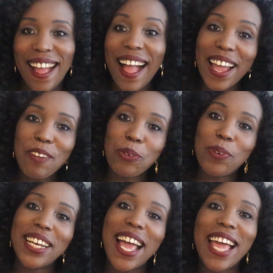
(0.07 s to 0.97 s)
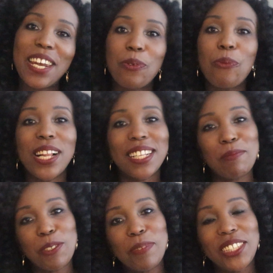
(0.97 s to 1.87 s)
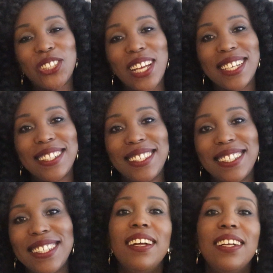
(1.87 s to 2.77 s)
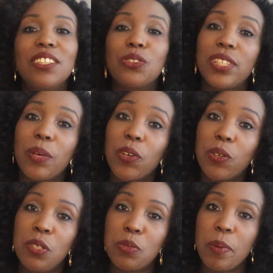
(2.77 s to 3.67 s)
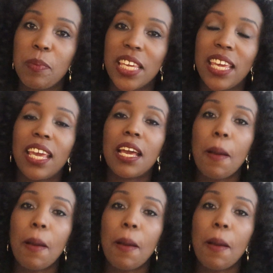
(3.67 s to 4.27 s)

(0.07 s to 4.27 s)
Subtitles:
Hi everyone and welcome to my channel. Today we're going to be making